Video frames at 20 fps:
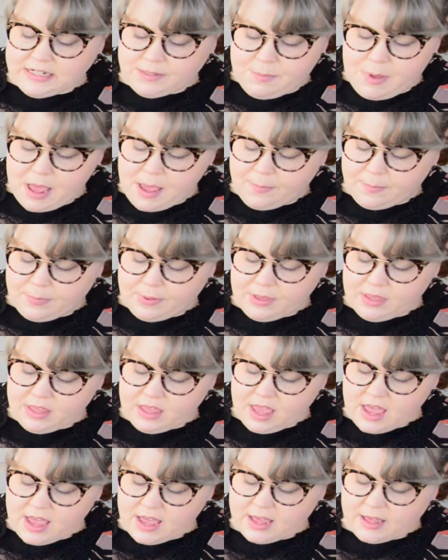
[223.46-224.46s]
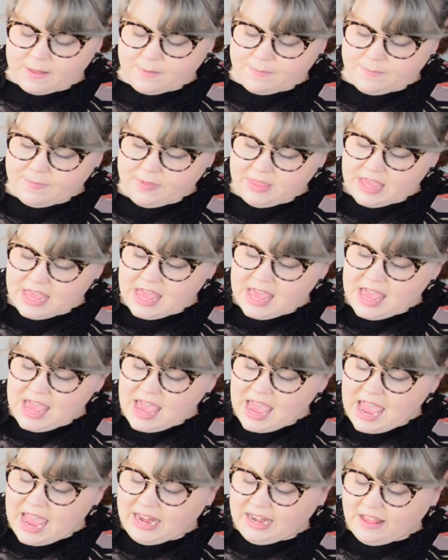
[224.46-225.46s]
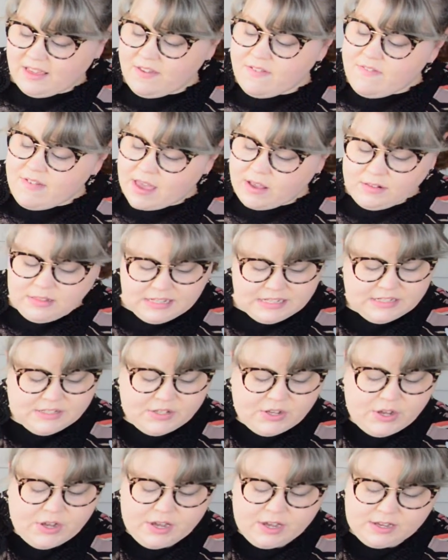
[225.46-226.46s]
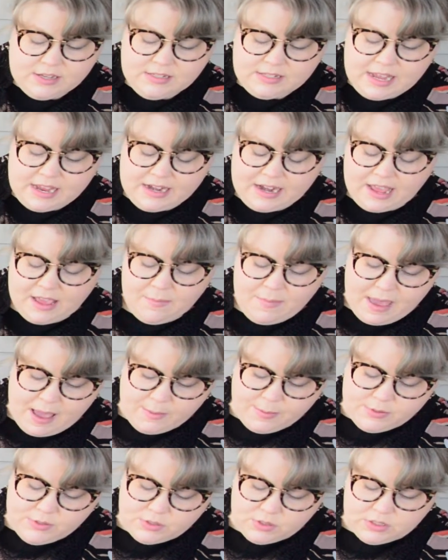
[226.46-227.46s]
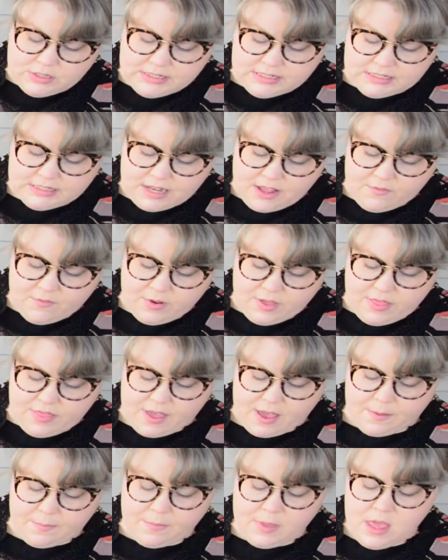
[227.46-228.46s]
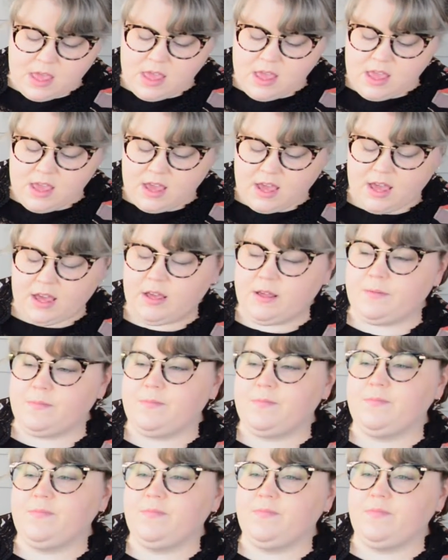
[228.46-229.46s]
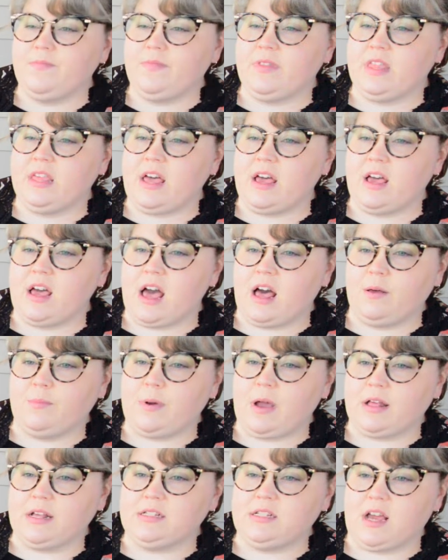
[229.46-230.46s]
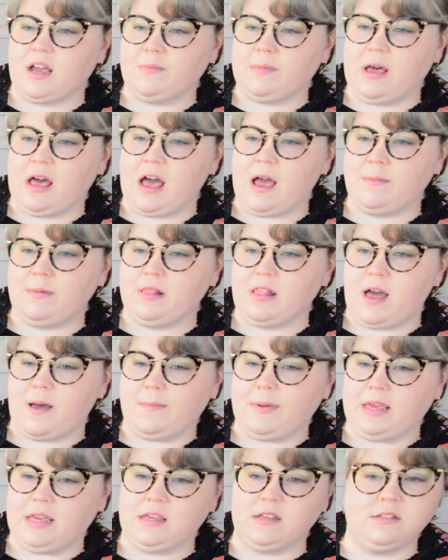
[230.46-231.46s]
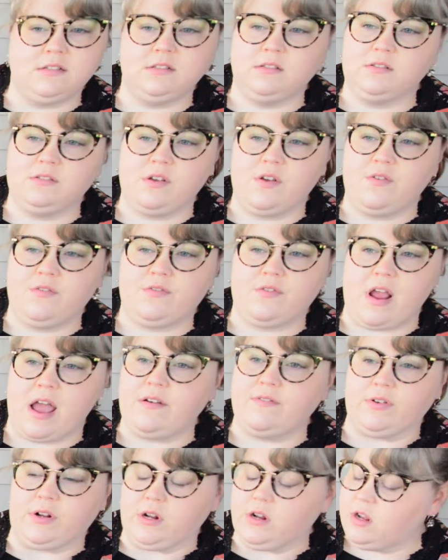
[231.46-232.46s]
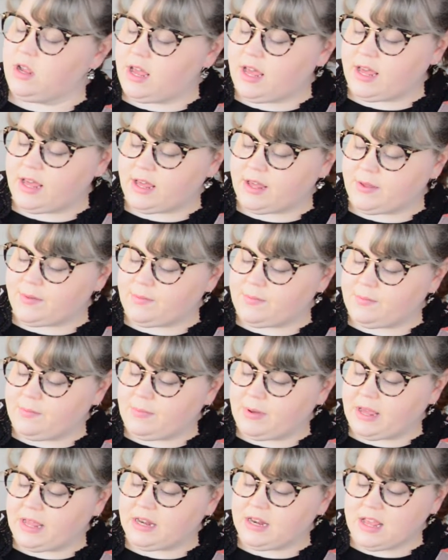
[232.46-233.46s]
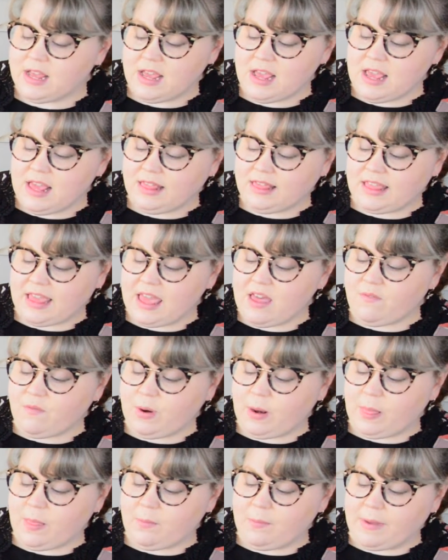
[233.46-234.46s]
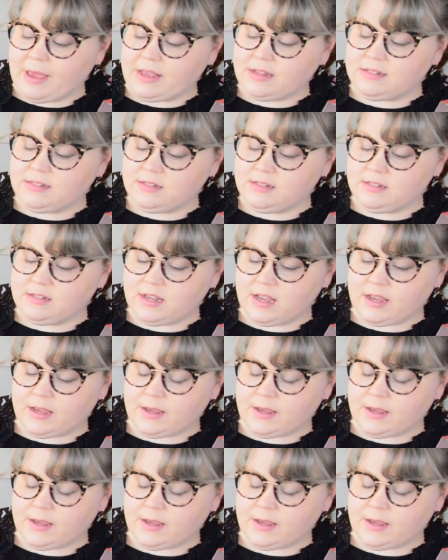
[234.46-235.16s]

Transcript: them up, and I found these hooks, and I am absolutely in love with them. I'll probably talk about Hobby Lobby forever, but they have one of the best,